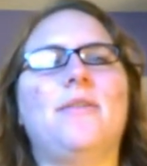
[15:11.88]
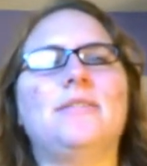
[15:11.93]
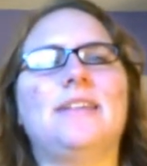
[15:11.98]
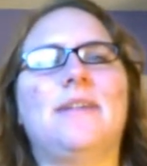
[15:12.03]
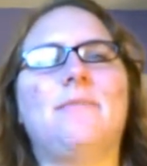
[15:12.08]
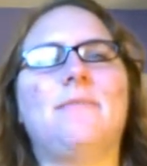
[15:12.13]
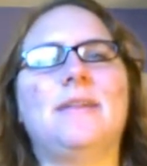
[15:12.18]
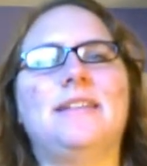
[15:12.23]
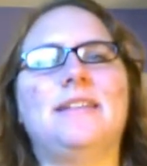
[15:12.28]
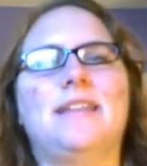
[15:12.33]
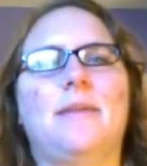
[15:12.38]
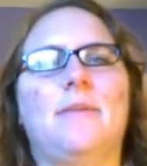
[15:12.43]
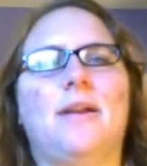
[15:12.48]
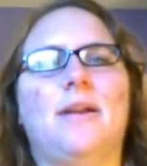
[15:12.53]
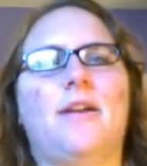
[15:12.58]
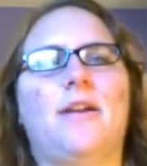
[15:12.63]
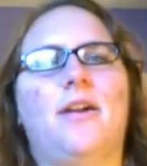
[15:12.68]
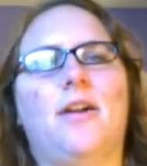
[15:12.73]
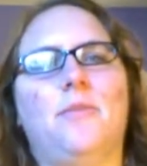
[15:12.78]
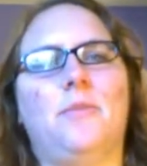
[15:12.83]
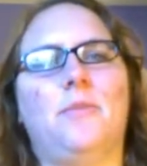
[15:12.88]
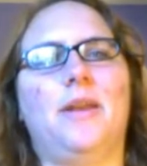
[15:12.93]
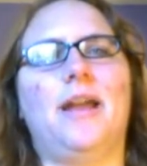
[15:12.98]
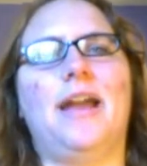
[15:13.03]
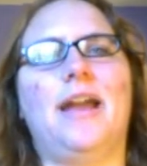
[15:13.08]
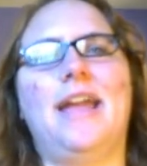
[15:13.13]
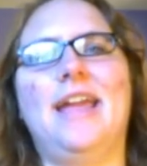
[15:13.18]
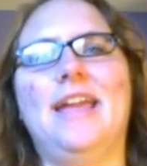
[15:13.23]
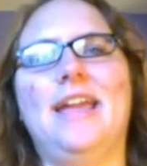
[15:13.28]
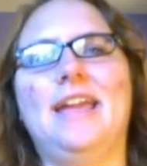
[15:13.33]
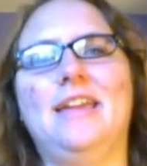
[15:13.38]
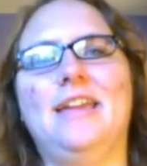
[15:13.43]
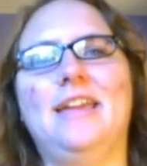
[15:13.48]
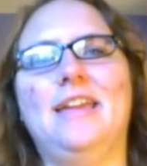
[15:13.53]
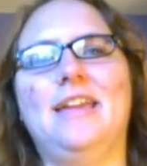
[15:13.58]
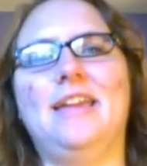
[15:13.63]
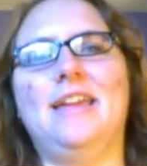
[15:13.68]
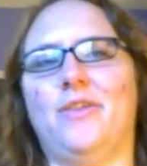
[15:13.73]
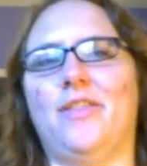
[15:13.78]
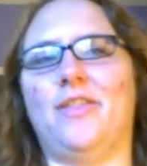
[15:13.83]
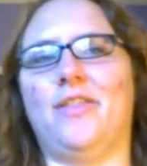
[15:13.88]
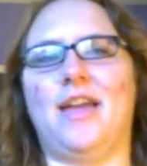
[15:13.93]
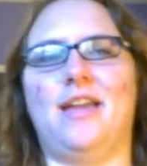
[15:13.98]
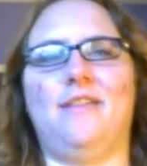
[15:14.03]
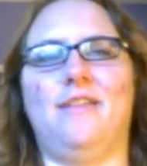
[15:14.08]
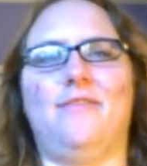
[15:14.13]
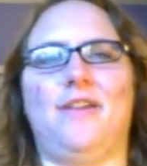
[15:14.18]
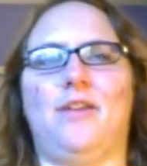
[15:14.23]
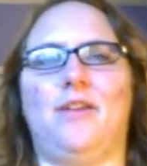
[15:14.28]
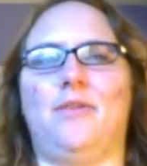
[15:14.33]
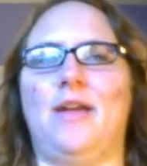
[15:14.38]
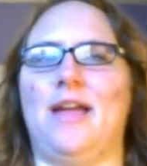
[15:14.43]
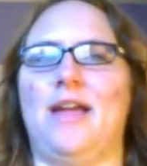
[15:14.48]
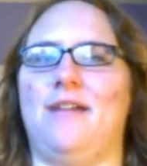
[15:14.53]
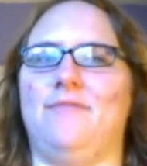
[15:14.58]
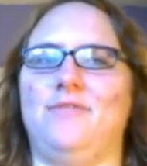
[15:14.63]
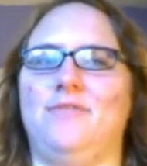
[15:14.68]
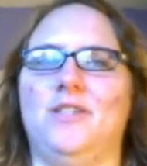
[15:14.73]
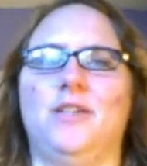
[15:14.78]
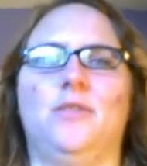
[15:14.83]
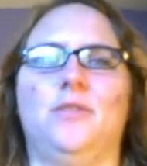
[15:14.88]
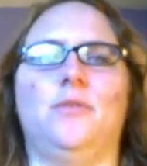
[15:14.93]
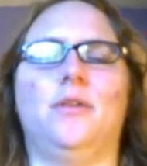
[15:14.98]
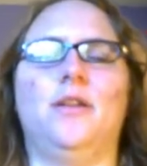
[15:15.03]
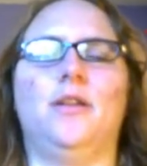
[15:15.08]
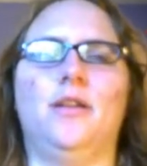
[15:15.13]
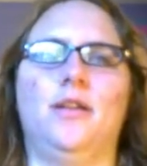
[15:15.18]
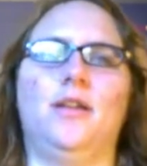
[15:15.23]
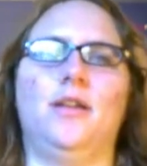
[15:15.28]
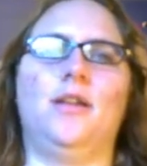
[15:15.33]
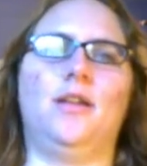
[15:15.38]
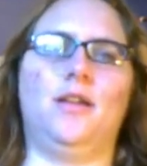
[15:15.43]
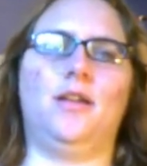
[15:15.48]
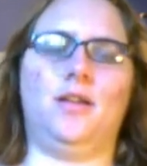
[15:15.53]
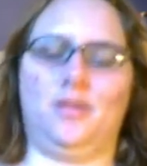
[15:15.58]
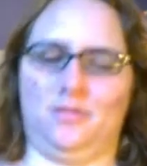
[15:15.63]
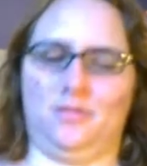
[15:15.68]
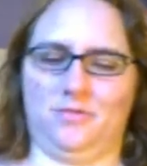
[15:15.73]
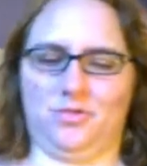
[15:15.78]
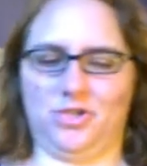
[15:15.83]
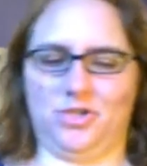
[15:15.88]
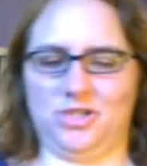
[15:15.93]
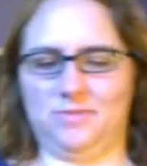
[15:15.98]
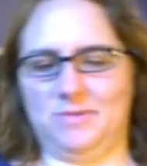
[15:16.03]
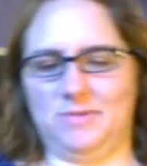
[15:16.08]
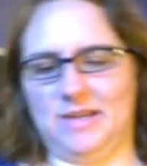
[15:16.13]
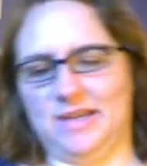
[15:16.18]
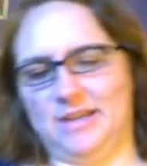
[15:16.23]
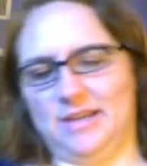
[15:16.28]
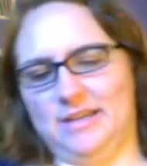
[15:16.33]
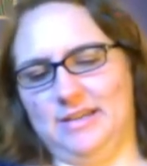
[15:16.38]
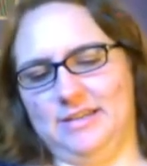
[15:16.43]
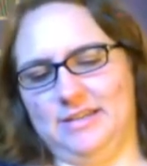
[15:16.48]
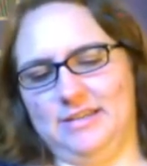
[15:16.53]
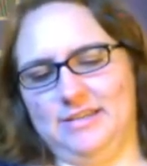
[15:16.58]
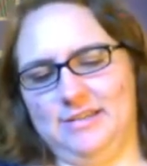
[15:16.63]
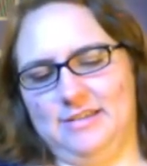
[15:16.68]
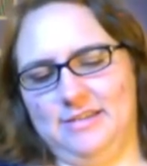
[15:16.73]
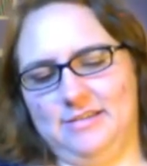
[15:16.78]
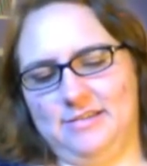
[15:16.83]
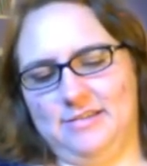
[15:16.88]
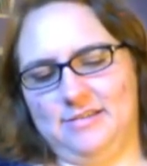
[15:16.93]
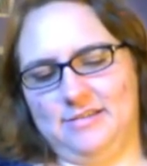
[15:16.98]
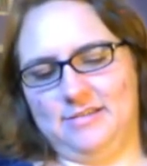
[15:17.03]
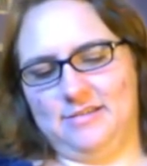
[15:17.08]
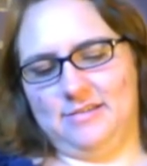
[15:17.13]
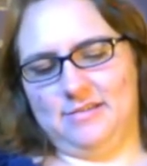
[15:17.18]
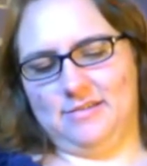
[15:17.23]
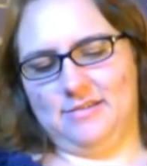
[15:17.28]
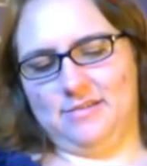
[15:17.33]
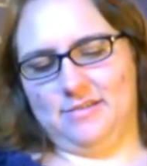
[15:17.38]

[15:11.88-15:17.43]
I mean, I always have my debit card, but I hate using that if I don't have to, just because